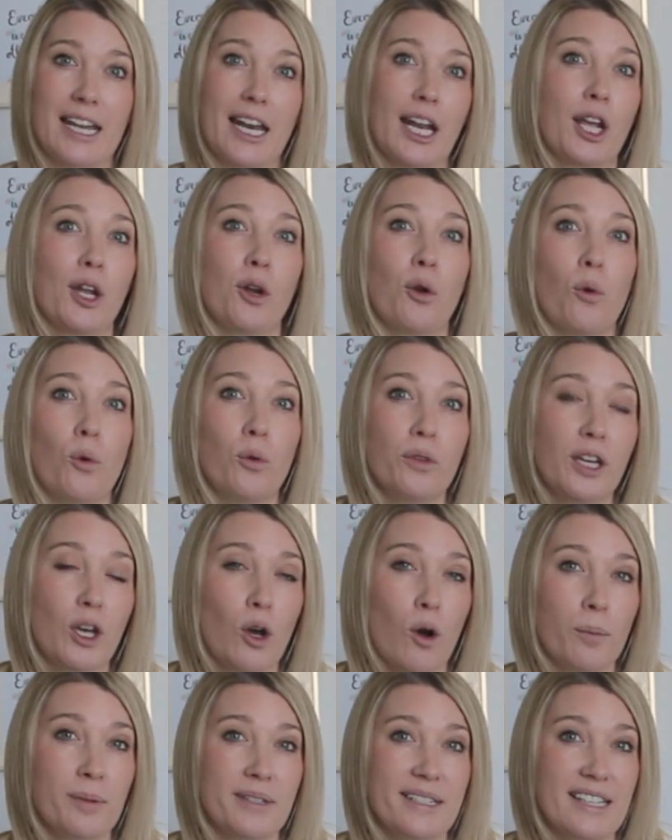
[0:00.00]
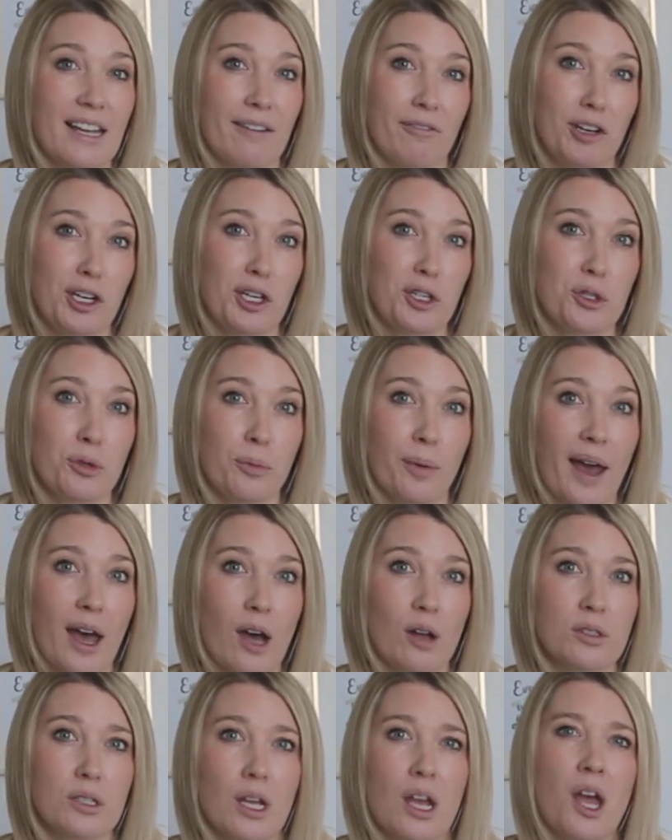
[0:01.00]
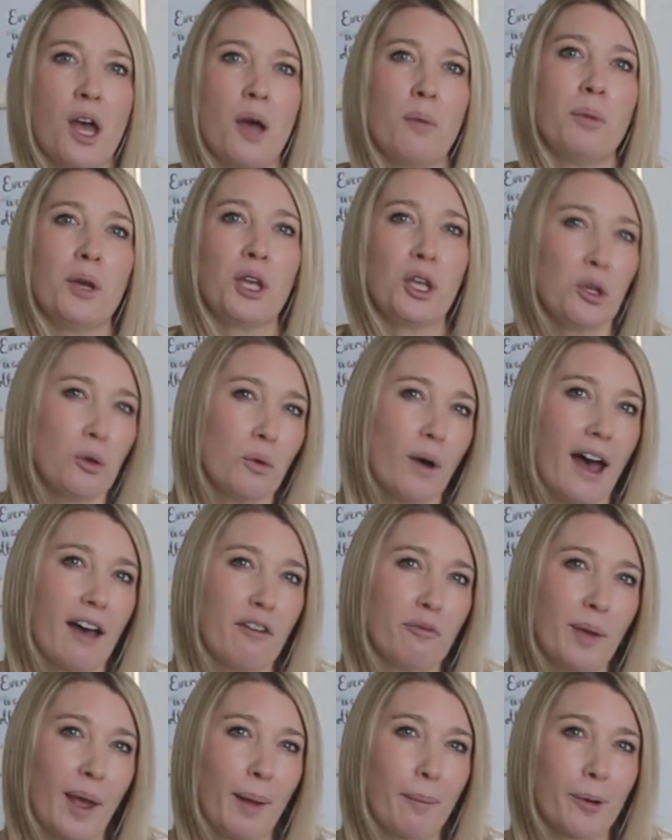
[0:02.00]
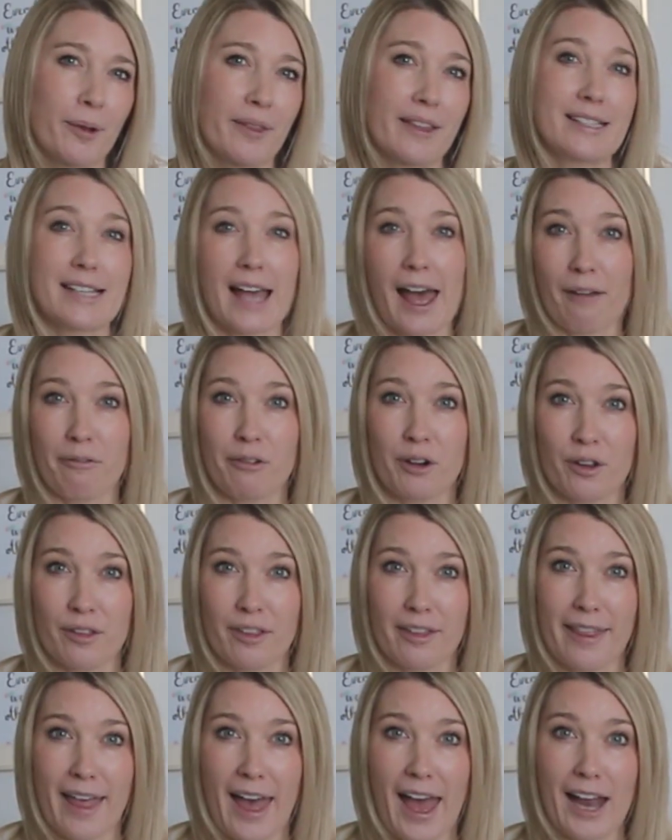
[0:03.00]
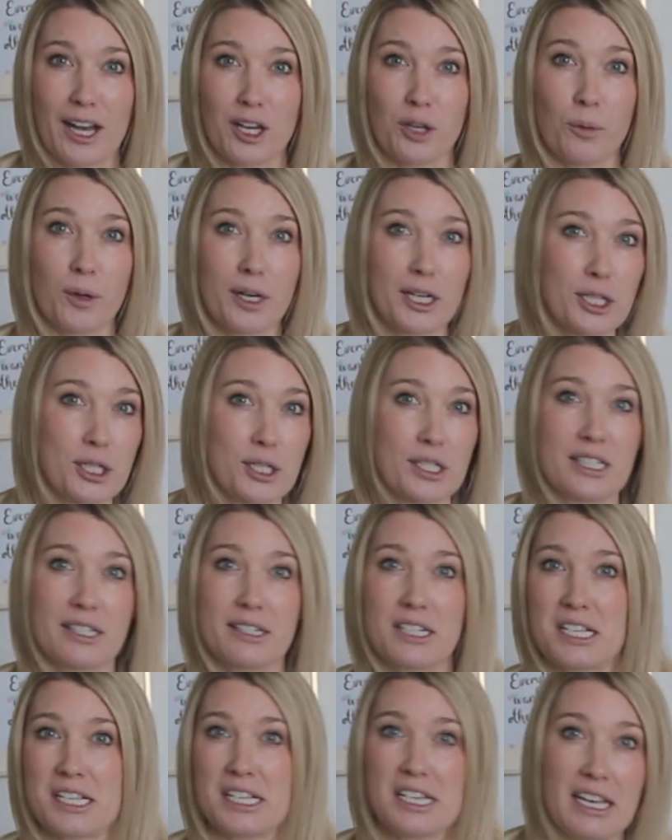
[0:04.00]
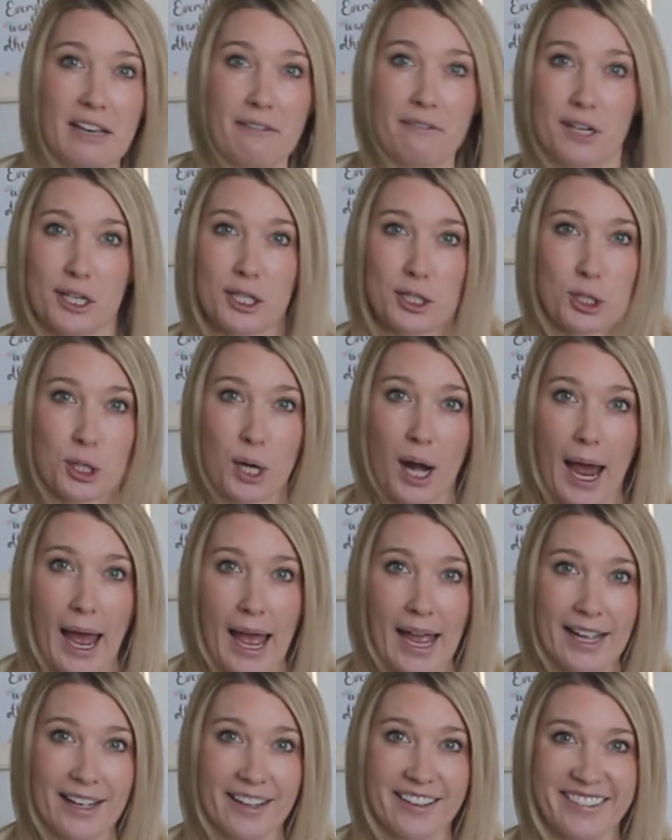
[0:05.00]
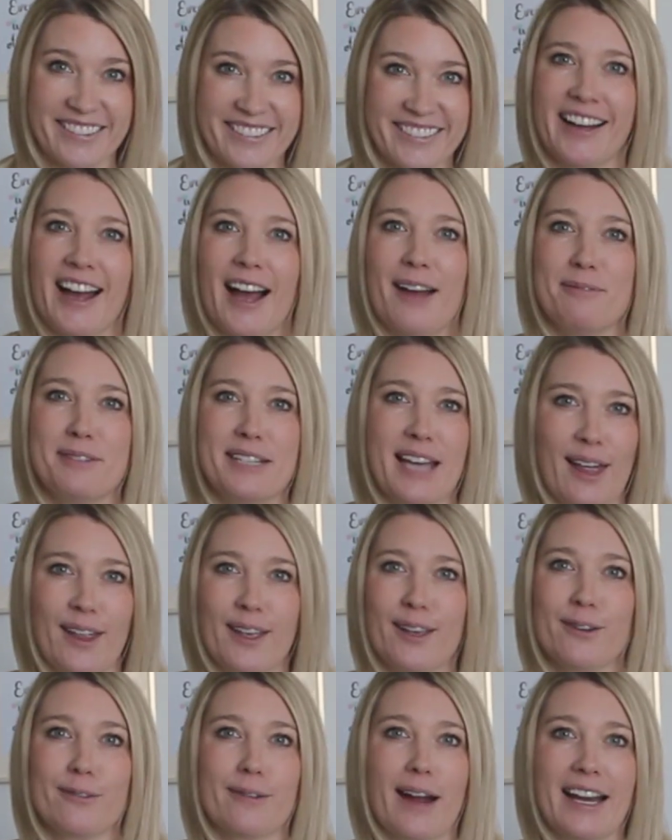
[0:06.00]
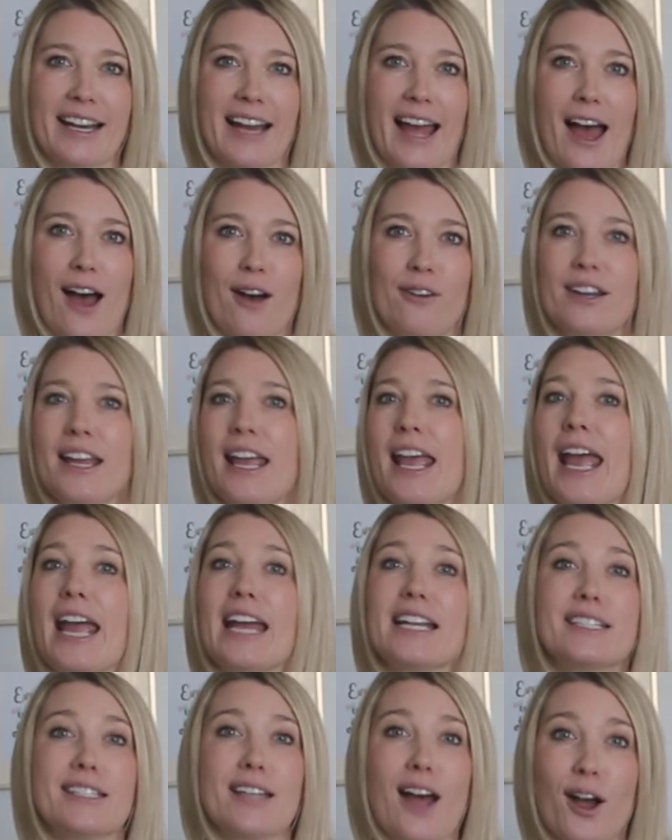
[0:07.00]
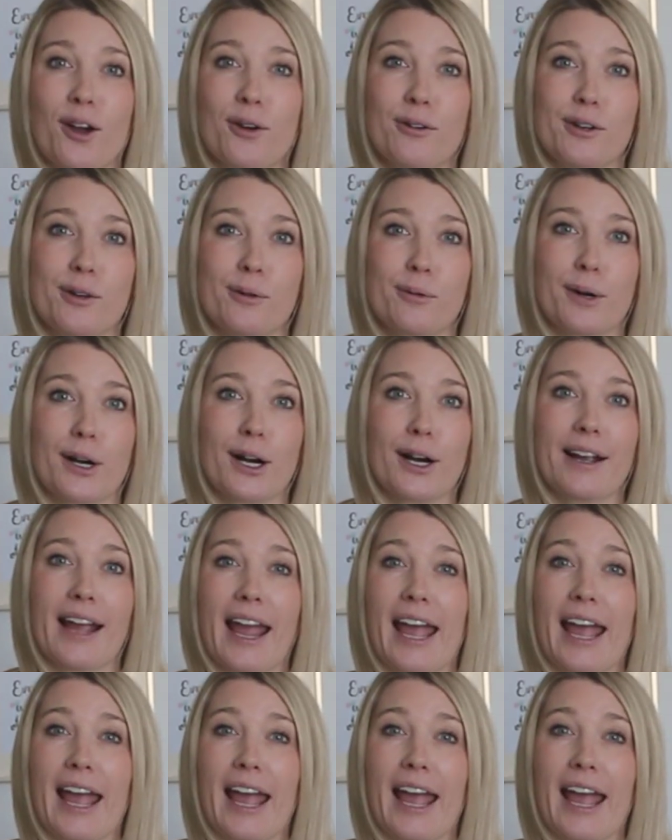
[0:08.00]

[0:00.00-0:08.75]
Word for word: that it can only go up to seventy-two pounds, but you have paper that's heavier than that and you want to just give it a try, I'm telling you right now, it's not going to work.